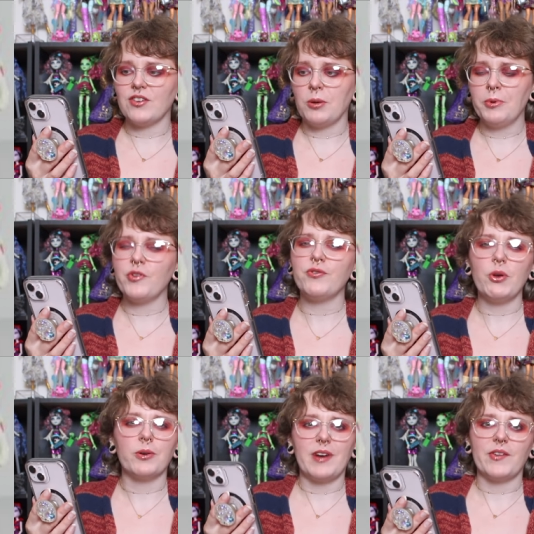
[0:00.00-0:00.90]
almost
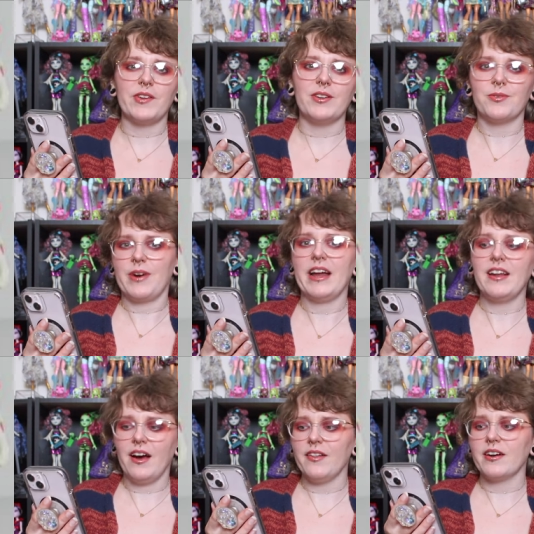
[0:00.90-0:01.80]
fluorescent red
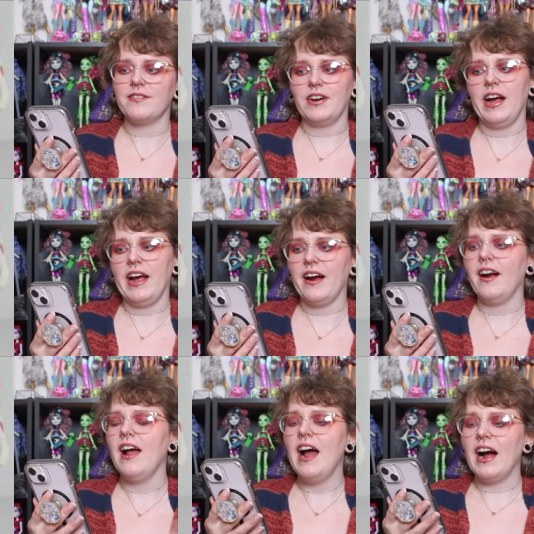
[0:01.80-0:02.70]
color of her hair.